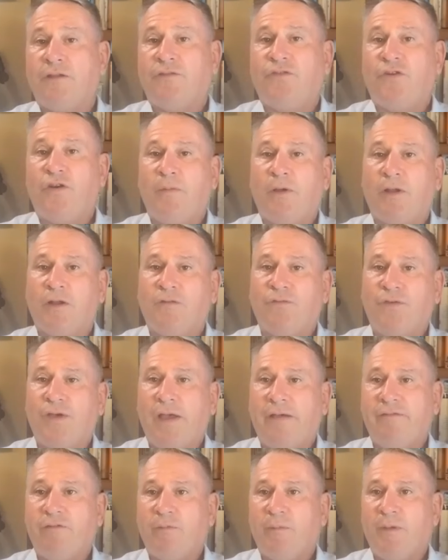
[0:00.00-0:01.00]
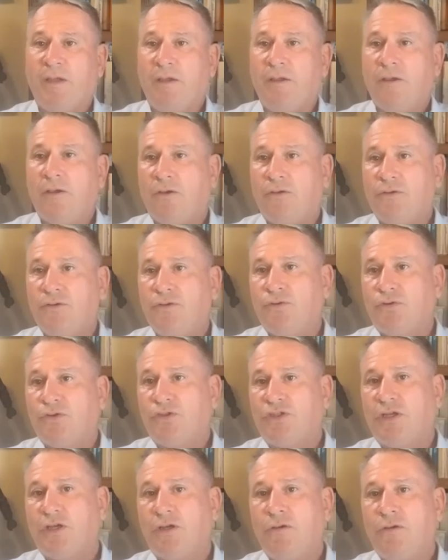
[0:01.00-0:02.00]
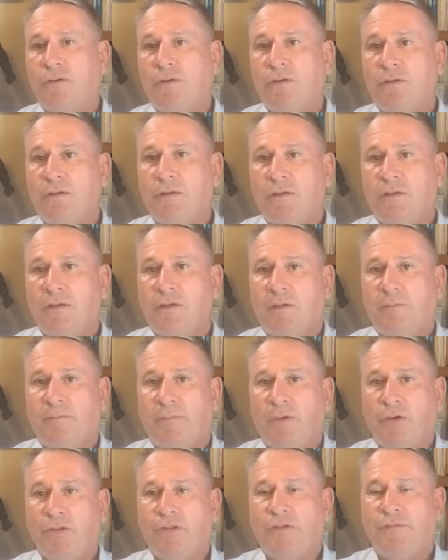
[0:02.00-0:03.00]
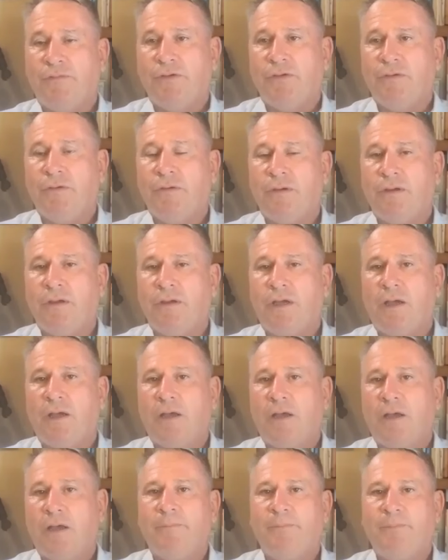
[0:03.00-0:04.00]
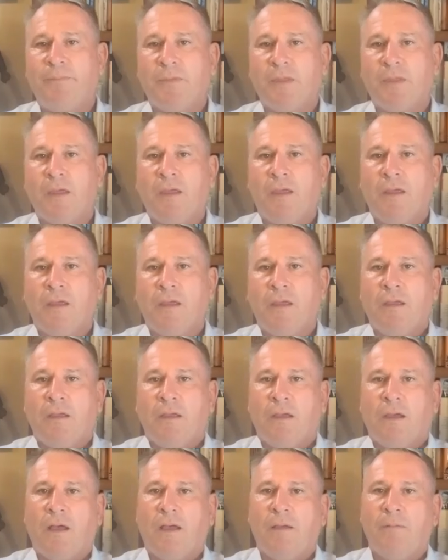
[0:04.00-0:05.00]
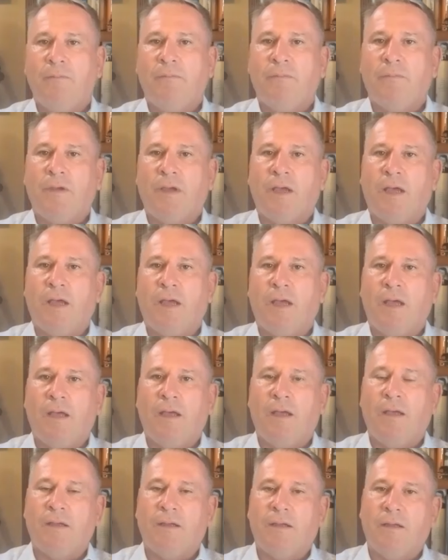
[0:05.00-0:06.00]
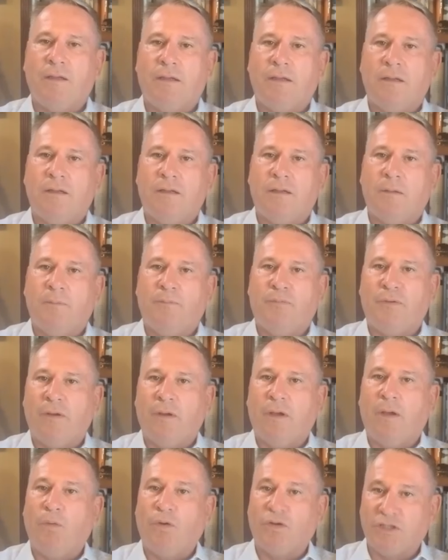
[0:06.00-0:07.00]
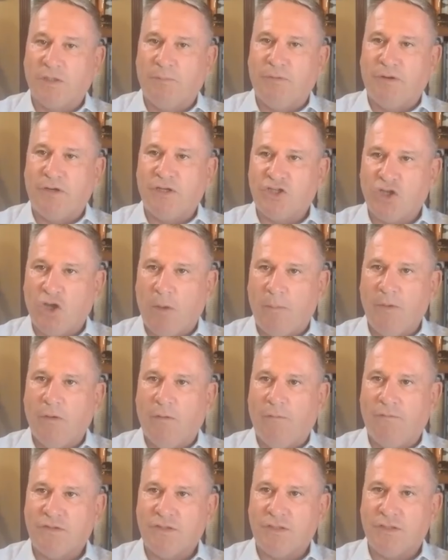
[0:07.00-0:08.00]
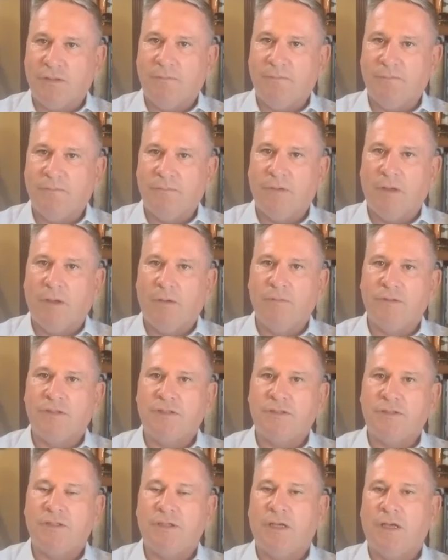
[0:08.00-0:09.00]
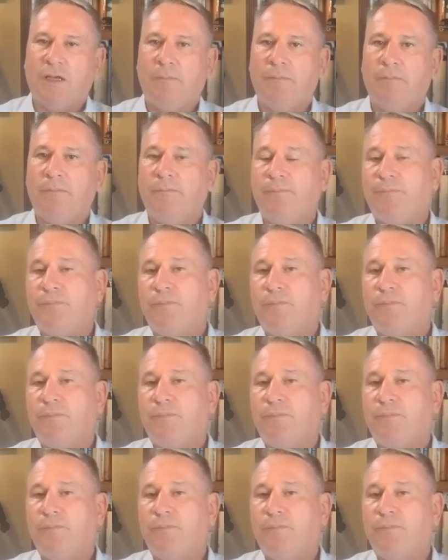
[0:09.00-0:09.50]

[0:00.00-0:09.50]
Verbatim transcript: very much for having me on your show, both of you. Um, I'm, uh, a Br- I was a British Army officer. I was, um,